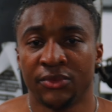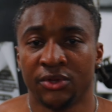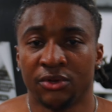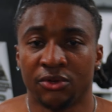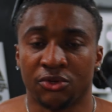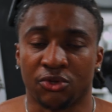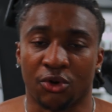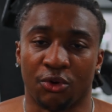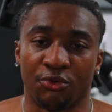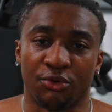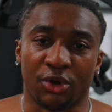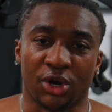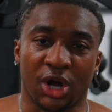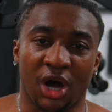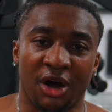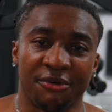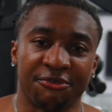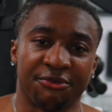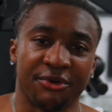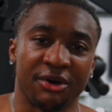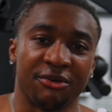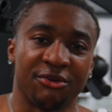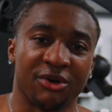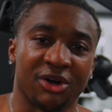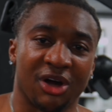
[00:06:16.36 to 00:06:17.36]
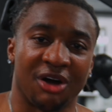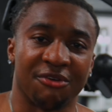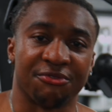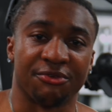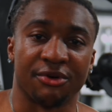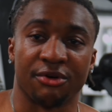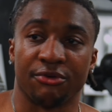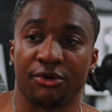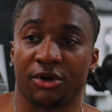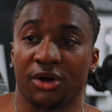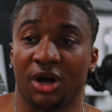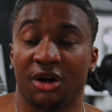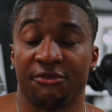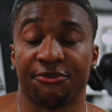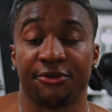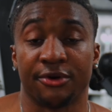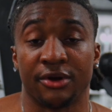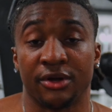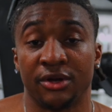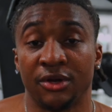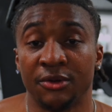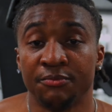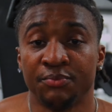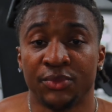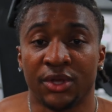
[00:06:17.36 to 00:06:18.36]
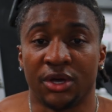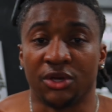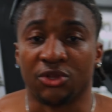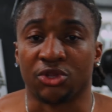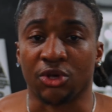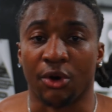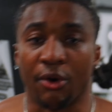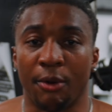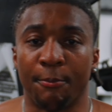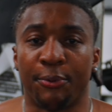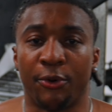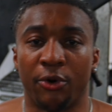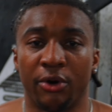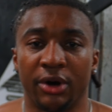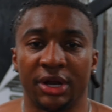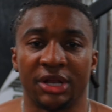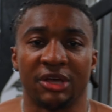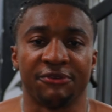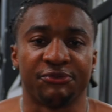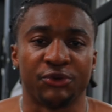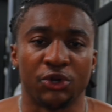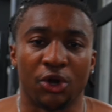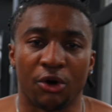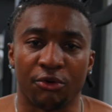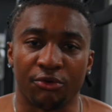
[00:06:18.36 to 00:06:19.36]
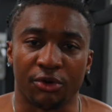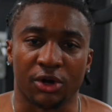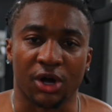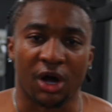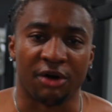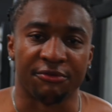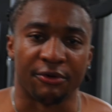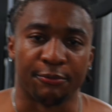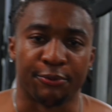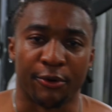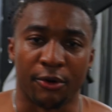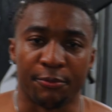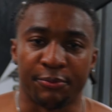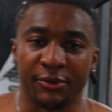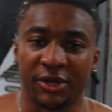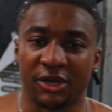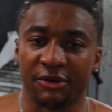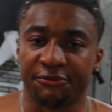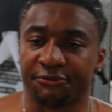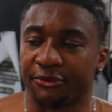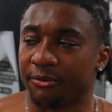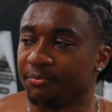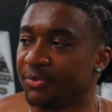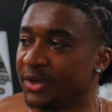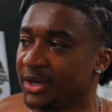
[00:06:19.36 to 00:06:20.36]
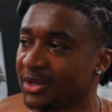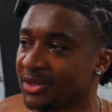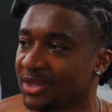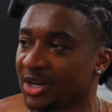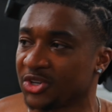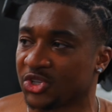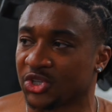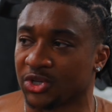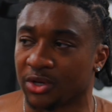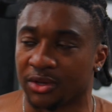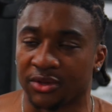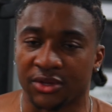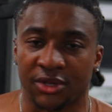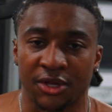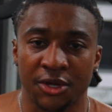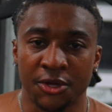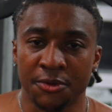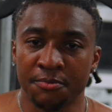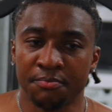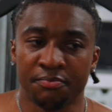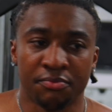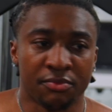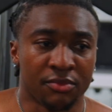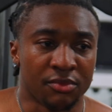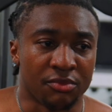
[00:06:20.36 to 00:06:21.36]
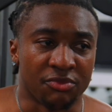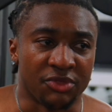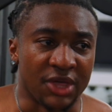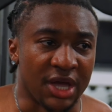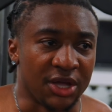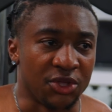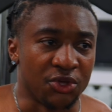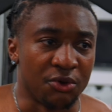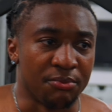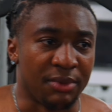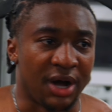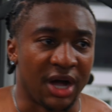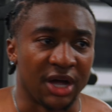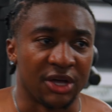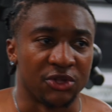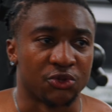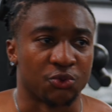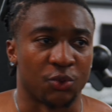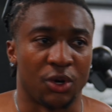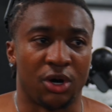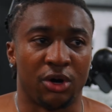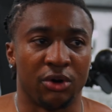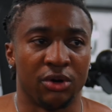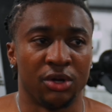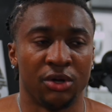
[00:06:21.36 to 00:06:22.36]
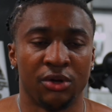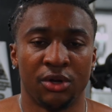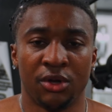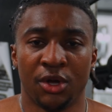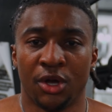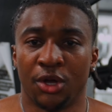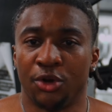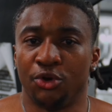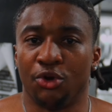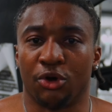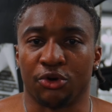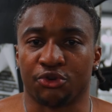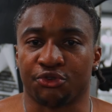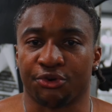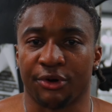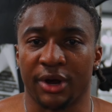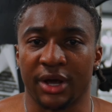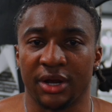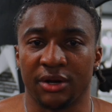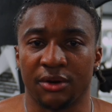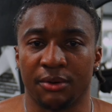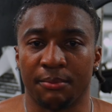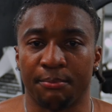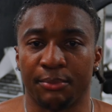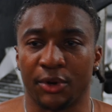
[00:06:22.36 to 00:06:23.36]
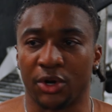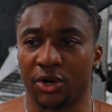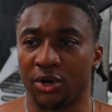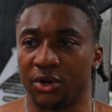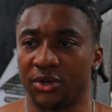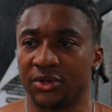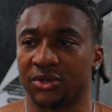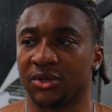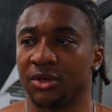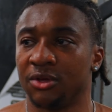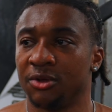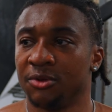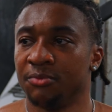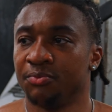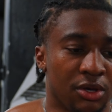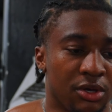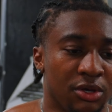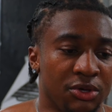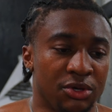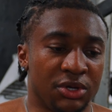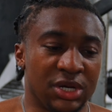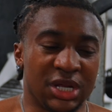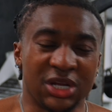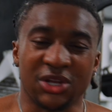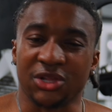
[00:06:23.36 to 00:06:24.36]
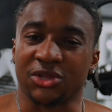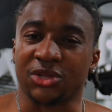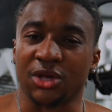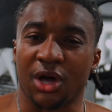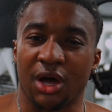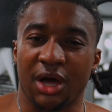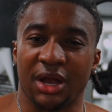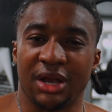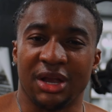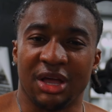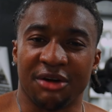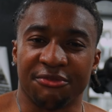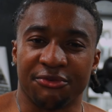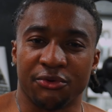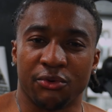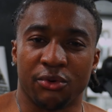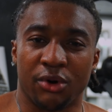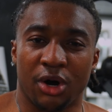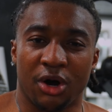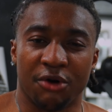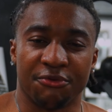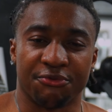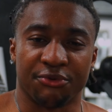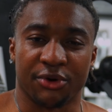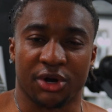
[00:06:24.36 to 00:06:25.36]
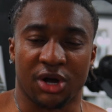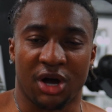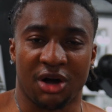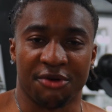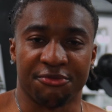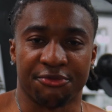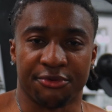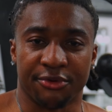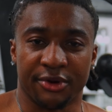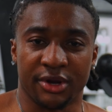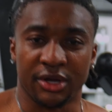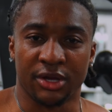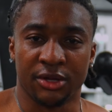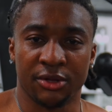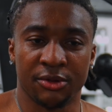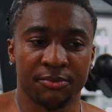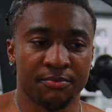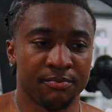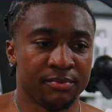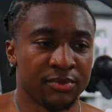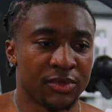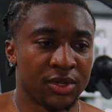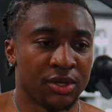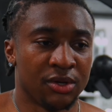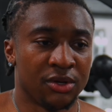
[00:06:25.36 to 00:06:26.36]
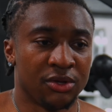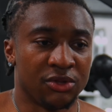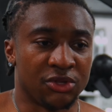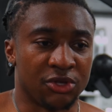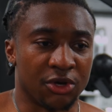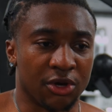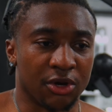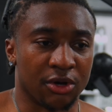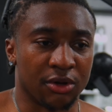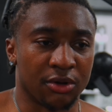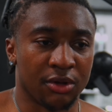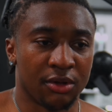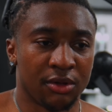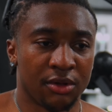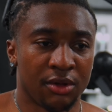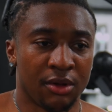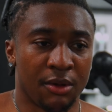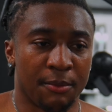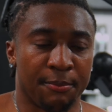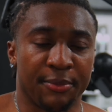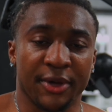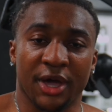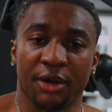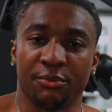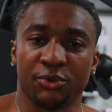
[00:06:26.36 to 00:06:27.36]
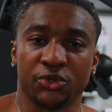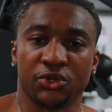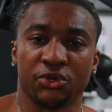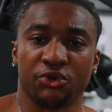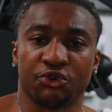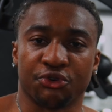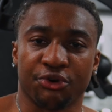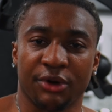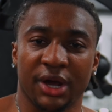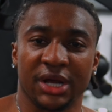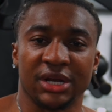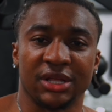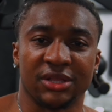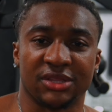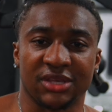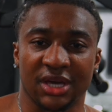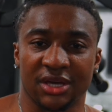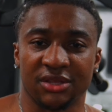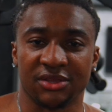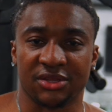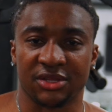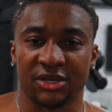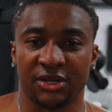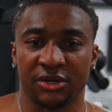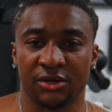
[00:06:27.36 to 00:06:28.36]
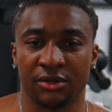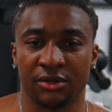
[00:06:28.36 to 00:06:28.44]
So recovery, recovery, recovery. It's so important. If you don't recover properly from these sessions, then you might as well not train, because you need a certain level of recovery to be able to train intensely.